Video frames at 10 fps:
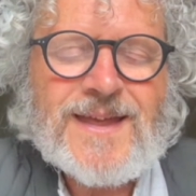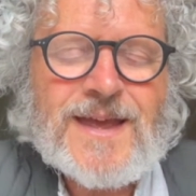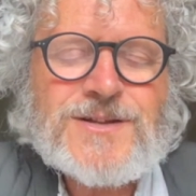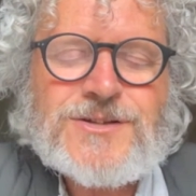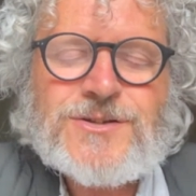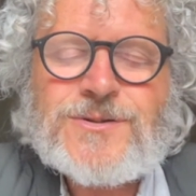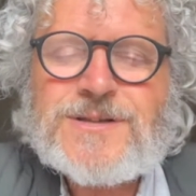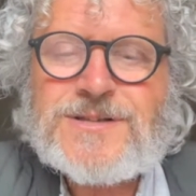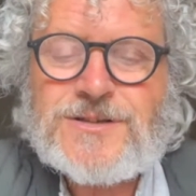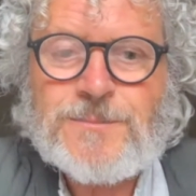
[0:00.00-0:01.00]
And to do
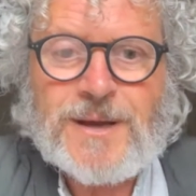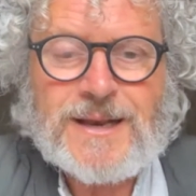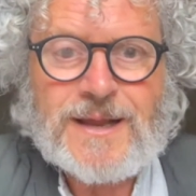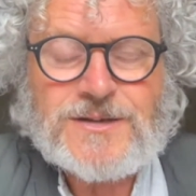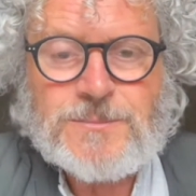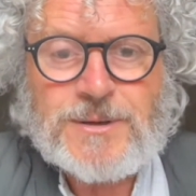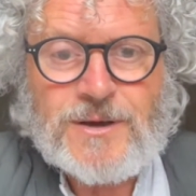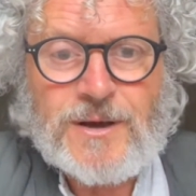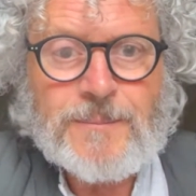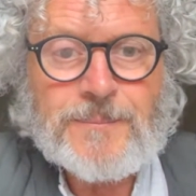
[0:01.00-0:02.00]
this, you might like to
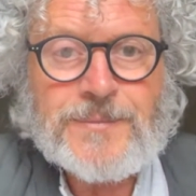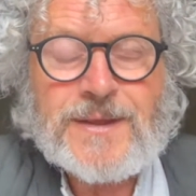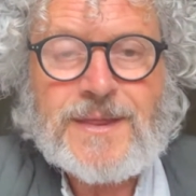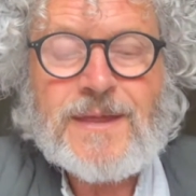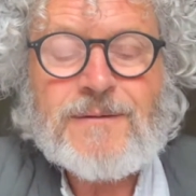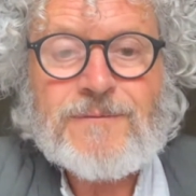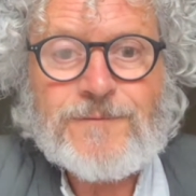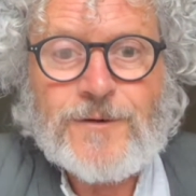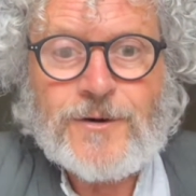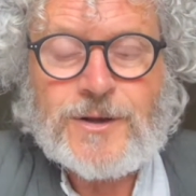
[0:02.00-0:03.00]
become
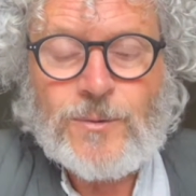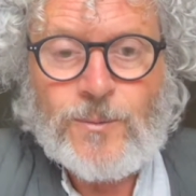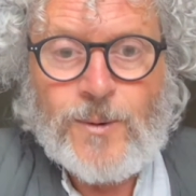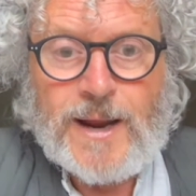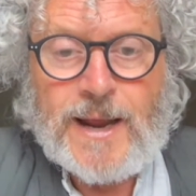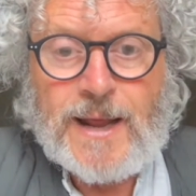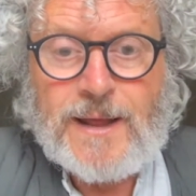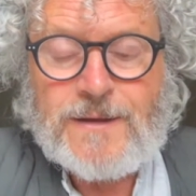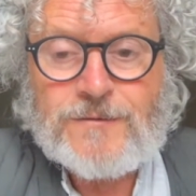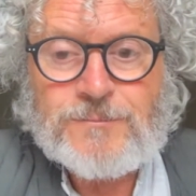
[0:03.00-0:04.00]
very
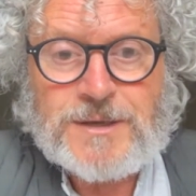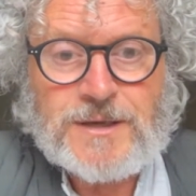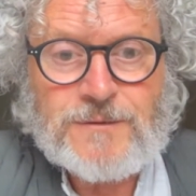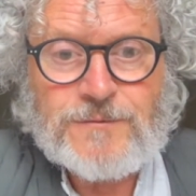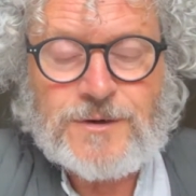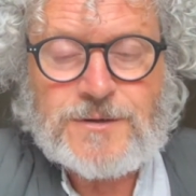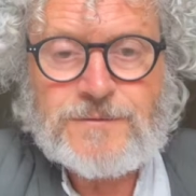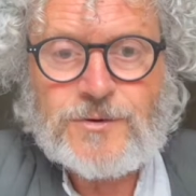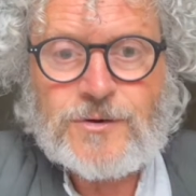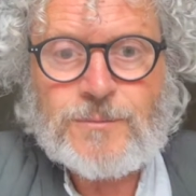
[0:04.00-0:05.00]
aware of being in front of
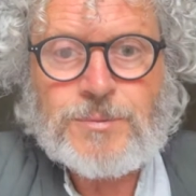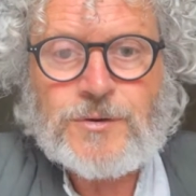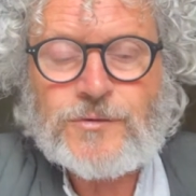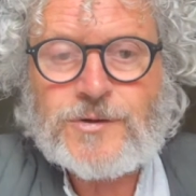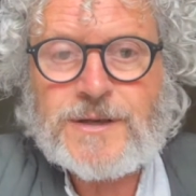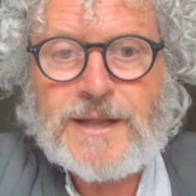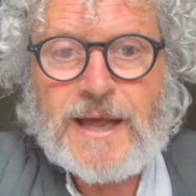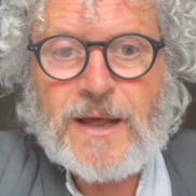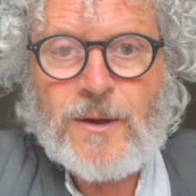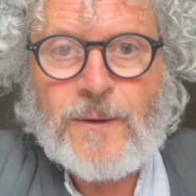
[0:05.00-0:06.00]
your computer
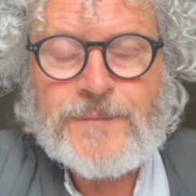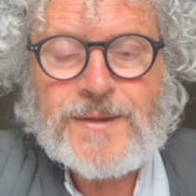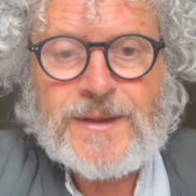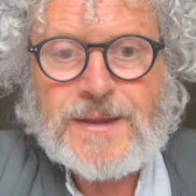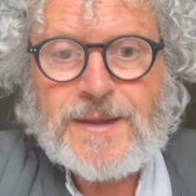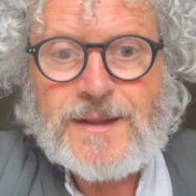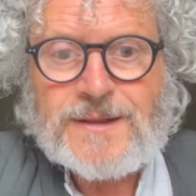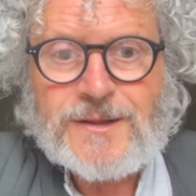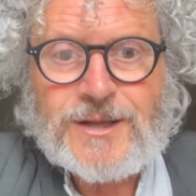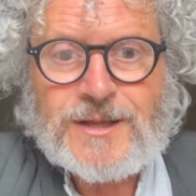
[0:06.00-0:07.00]
now,
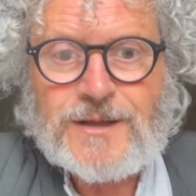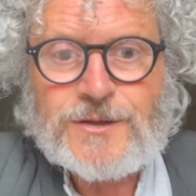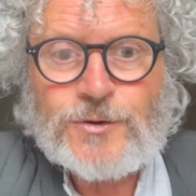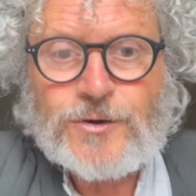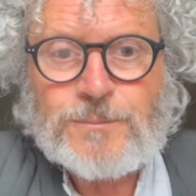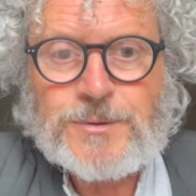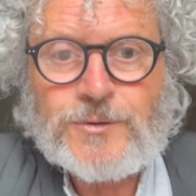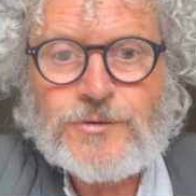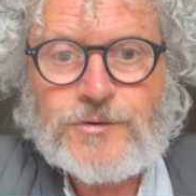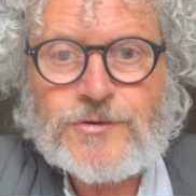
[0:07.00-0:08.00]
looking at your
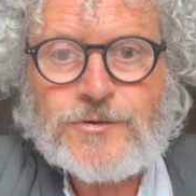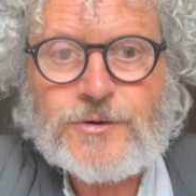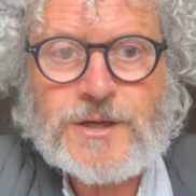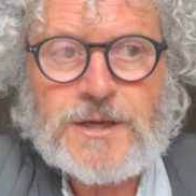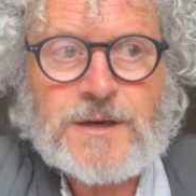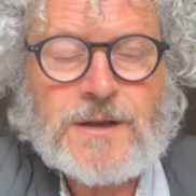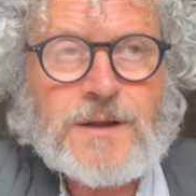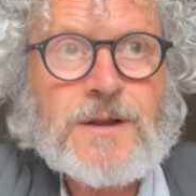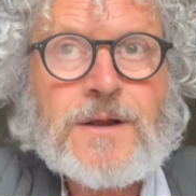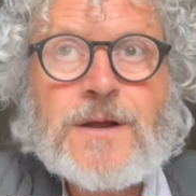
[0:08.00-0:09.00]
computer screen,
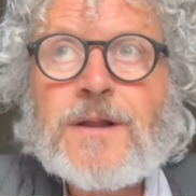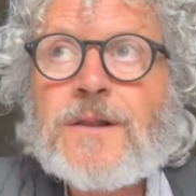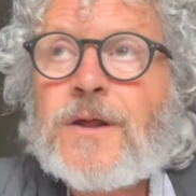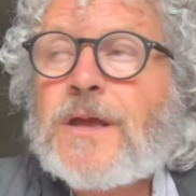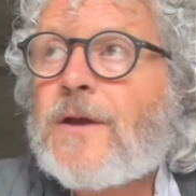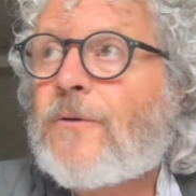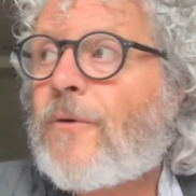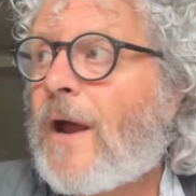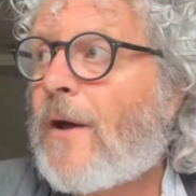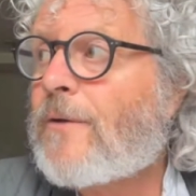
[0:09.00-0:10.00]
looking
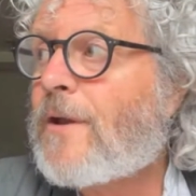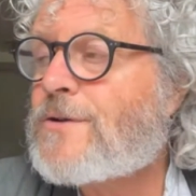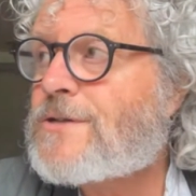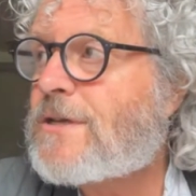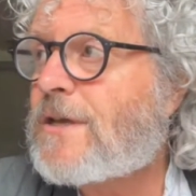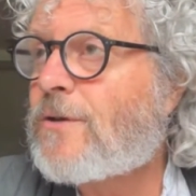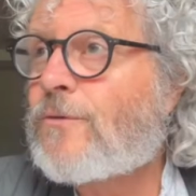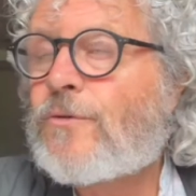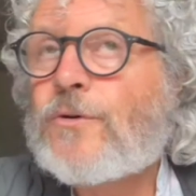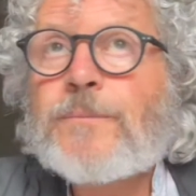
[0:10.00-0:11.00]
around, noticing the
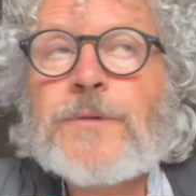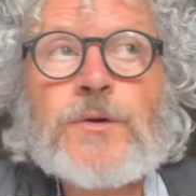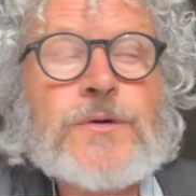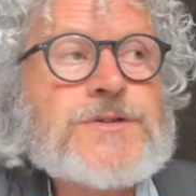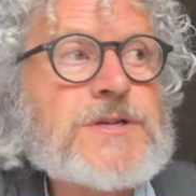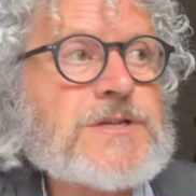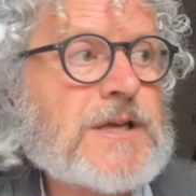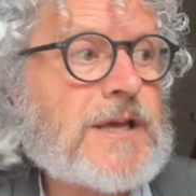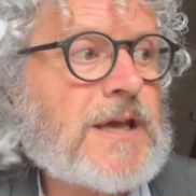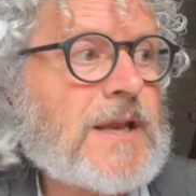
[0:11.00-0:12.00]
room you're
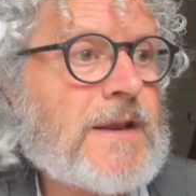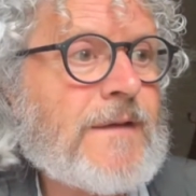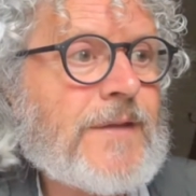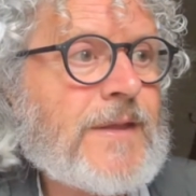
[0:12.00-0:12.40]
sitting in,